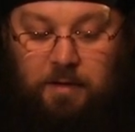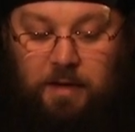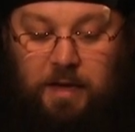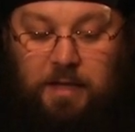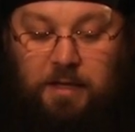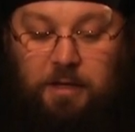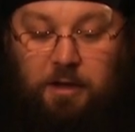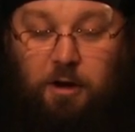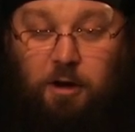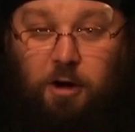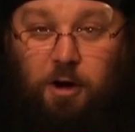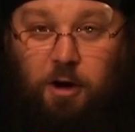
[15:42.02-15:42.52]

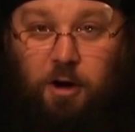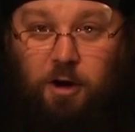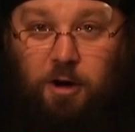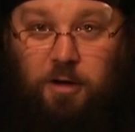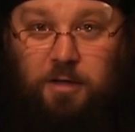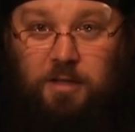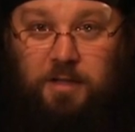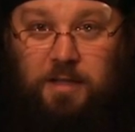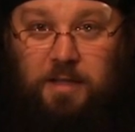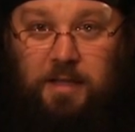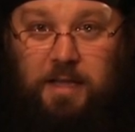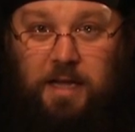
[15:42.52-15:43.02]
and our
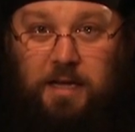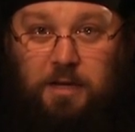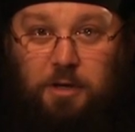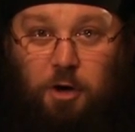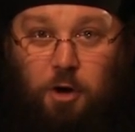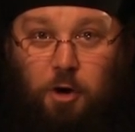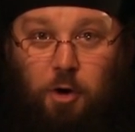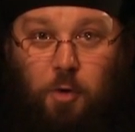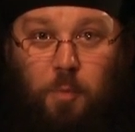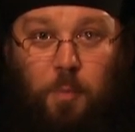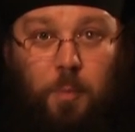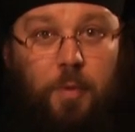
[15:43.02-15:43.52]
heart laid
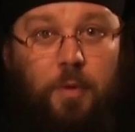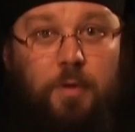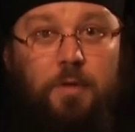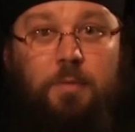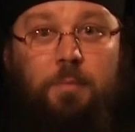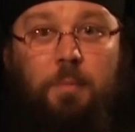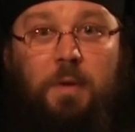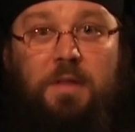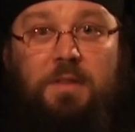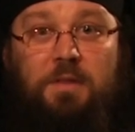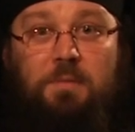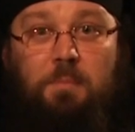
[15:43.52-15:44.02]

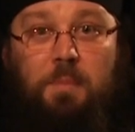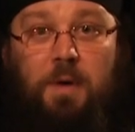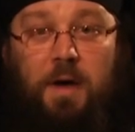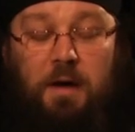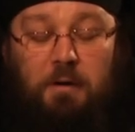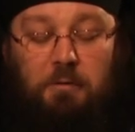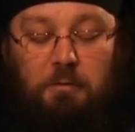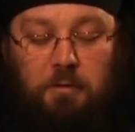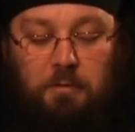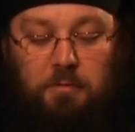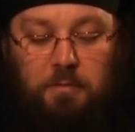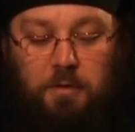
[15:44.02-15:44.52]
open by the
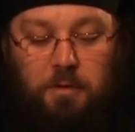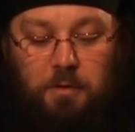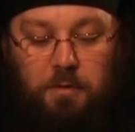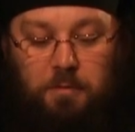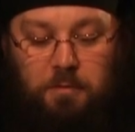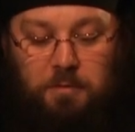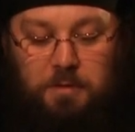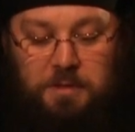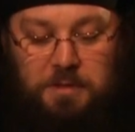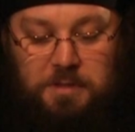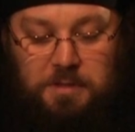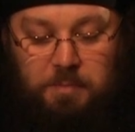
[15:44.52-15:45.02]
power of the
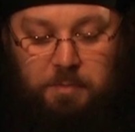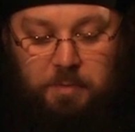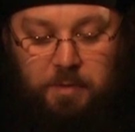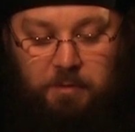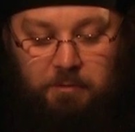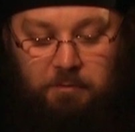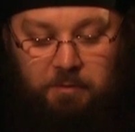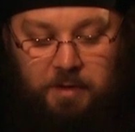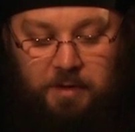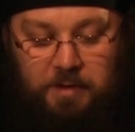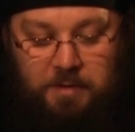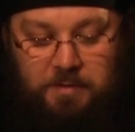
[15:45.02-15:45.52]
Holy
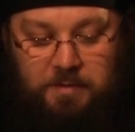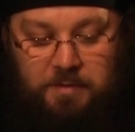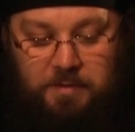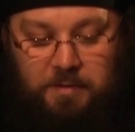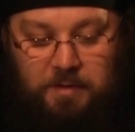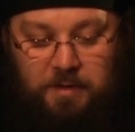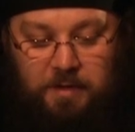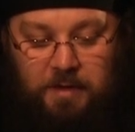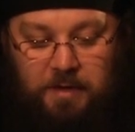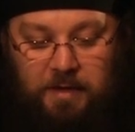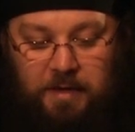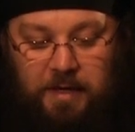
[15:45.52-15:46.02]
Spirit,
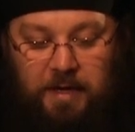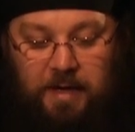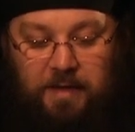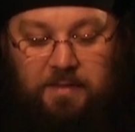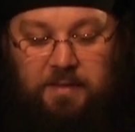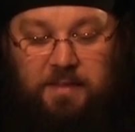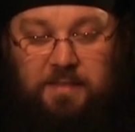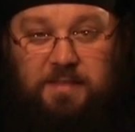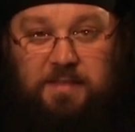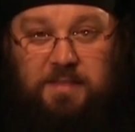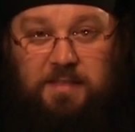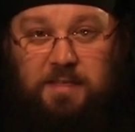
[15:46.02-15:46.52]

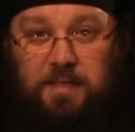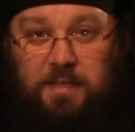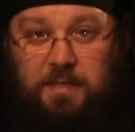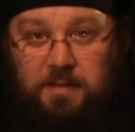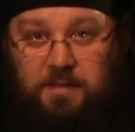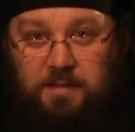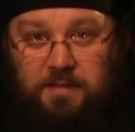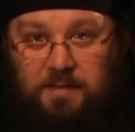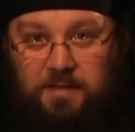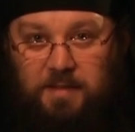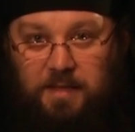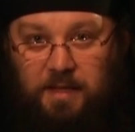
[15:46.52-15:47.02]
and the
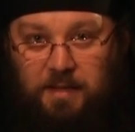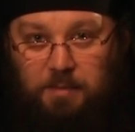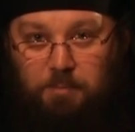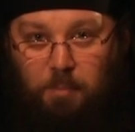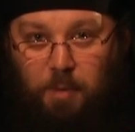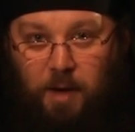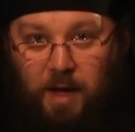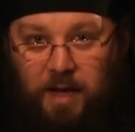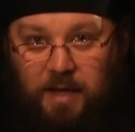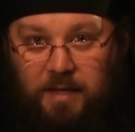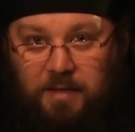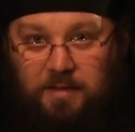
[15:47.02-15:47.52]
sins that
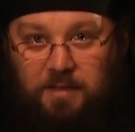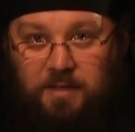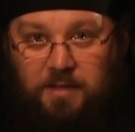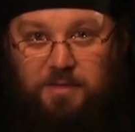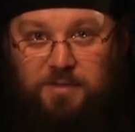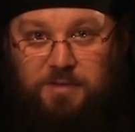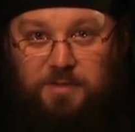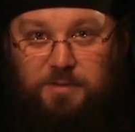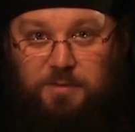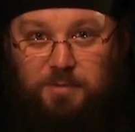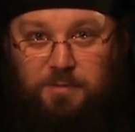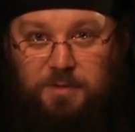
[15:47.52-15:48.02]
bind
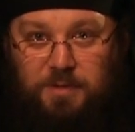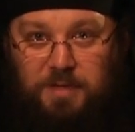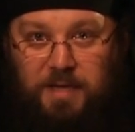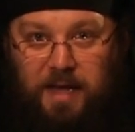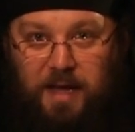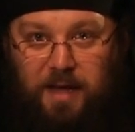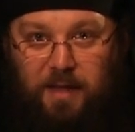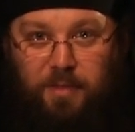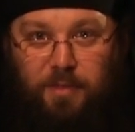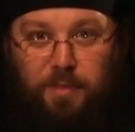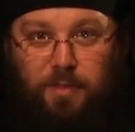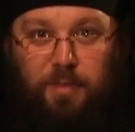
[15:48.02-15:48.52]
us to
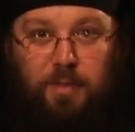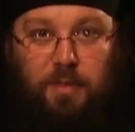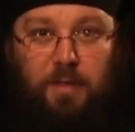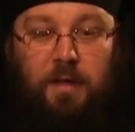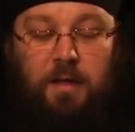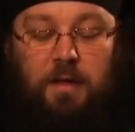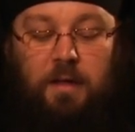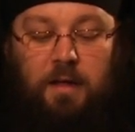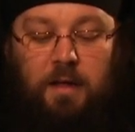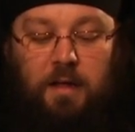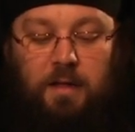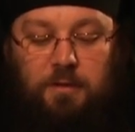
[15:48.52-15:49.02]
death
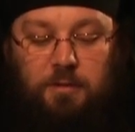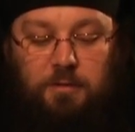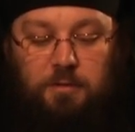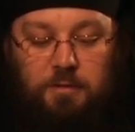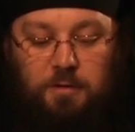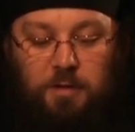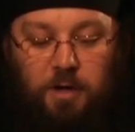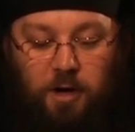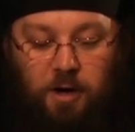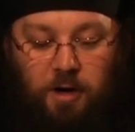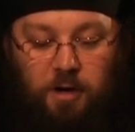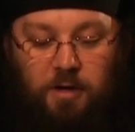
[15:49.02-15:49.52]
and to
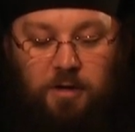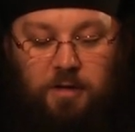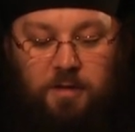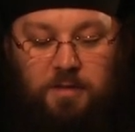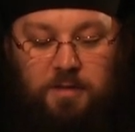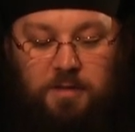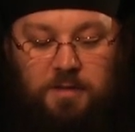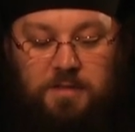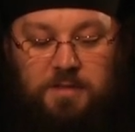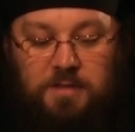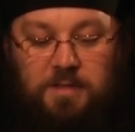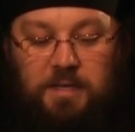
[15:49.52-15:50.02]

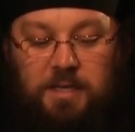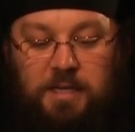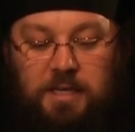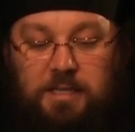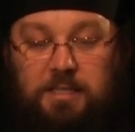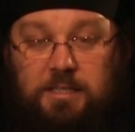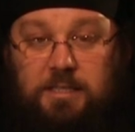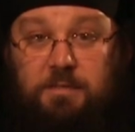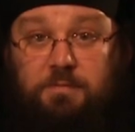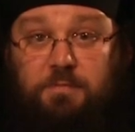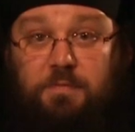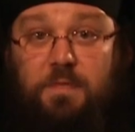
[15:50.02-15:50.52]
darkness
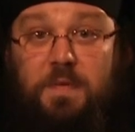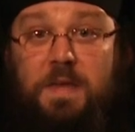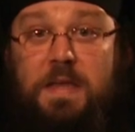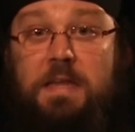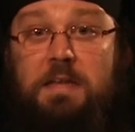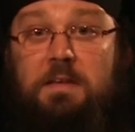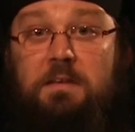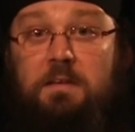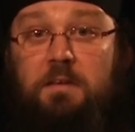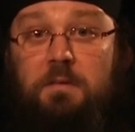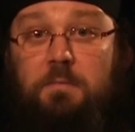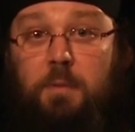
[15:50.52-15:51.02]

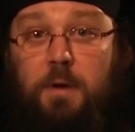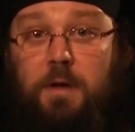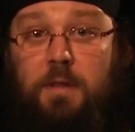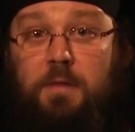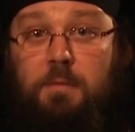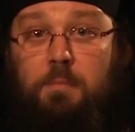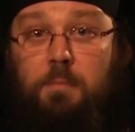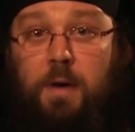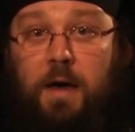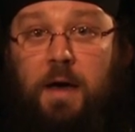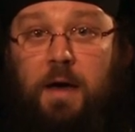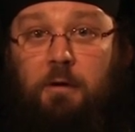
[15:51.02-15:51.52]
defeated by
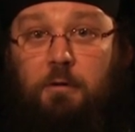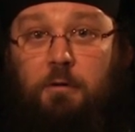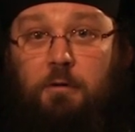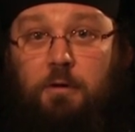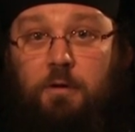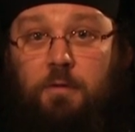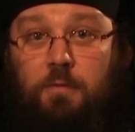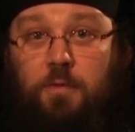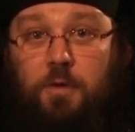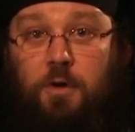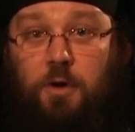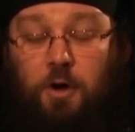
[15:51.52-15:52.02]
the
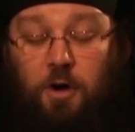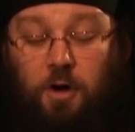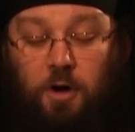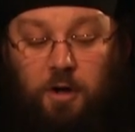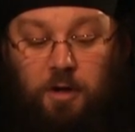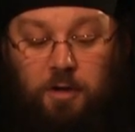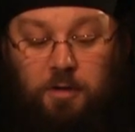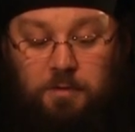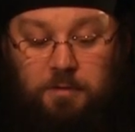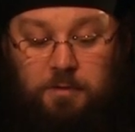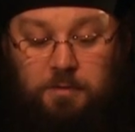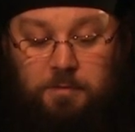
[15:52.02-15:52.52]
power of
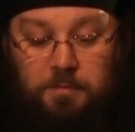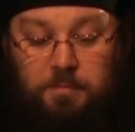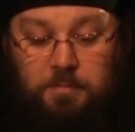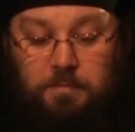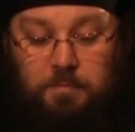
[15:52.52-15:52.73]
God.